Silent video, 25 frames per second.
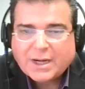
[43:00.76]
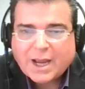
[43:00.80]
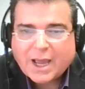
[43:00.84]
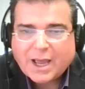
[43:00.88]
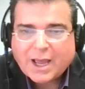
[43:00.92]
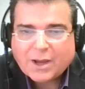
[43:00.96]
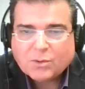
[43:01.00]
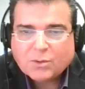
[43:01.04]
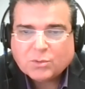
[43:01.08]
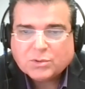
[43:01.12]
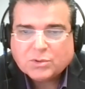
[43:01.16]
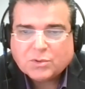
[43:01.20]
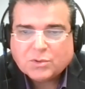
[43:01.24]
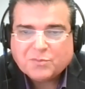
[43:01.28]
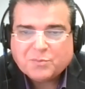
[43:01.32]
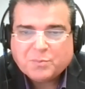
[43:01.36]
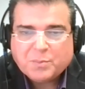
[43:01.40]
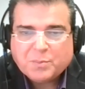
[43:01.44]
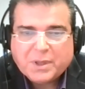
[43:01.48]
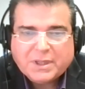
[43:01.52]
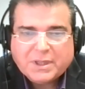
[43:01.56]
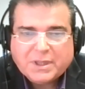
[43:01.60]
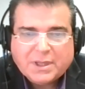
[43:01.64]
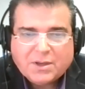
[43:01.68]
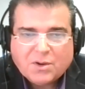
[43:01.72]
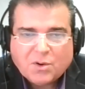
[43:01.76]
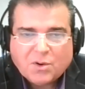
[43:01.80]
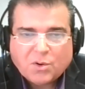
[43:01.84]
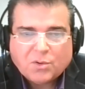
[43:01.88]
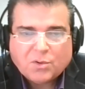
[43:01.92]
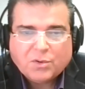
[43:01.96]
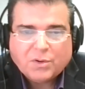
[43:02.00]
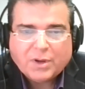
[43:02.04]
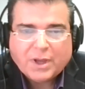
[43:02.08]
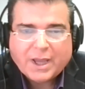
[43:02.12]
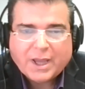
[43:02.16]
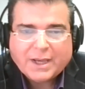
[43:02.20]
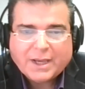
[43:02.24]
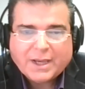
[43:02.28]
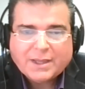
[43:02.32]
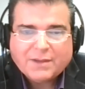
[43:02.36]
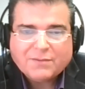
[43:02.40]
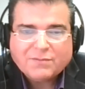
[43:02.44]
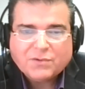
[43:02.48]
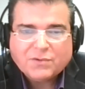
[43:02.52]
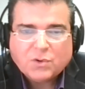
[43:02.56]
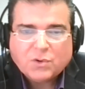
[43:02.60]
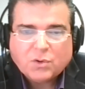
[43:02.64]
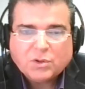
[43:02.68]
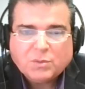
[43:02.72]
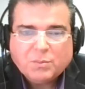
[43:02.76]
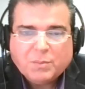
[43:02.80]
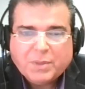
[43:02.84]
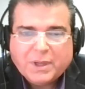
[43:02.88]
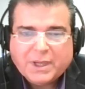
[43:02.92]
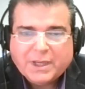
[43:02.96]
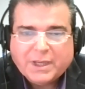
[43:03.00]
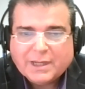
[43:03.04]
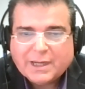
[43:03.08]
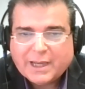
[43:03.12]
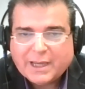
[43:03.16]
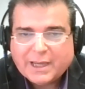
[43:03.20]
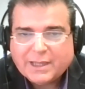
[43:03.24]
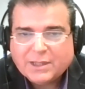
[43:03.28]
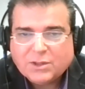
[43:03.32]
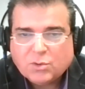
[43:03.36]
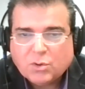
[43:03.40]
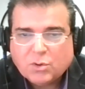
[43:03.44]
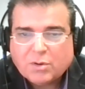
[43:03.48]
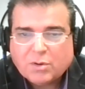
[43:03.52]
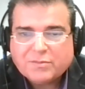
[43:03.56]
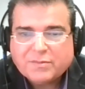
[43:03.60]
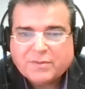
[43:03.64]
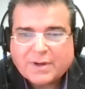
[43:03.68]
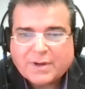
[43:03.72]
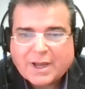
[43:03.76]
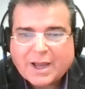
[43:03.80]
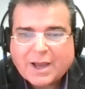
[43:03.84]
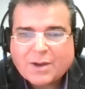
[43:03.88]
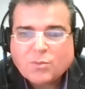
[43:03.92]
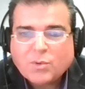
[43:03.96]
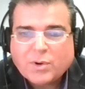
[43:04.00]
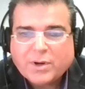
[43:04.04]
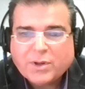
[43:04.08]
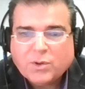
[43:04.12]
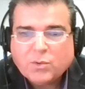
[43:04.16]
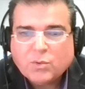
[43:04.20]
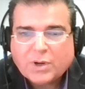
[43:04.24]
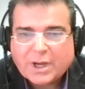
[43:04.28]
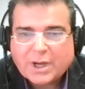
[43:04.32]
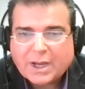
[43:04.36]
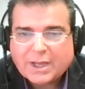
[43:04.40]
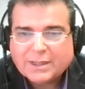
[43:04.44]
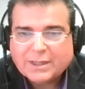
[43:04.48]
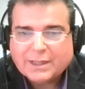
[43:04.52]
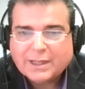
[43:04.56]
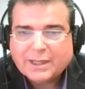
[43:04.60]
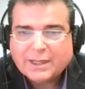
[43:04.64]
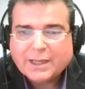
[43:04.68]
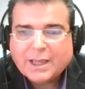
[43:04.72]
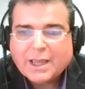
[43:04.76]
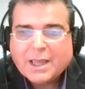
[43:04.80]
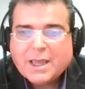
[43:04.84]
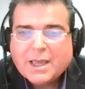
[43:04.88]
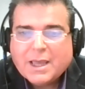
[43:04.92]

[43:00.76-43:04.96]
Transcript: out of PTO and have not been laid off? How are you handling?